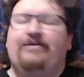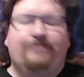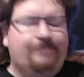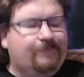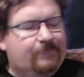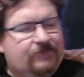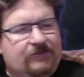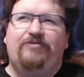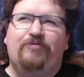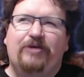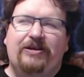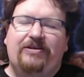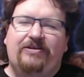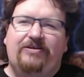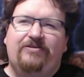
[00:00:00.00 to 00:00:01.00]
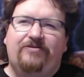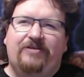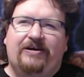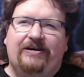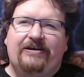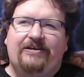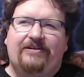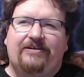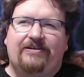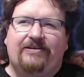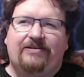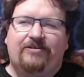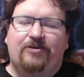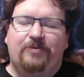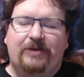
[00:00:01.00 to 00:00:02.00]
yeah, with Unite
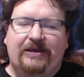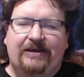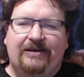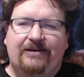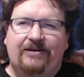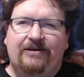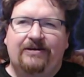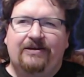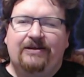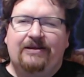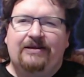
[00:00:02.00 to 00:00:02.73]
coming in,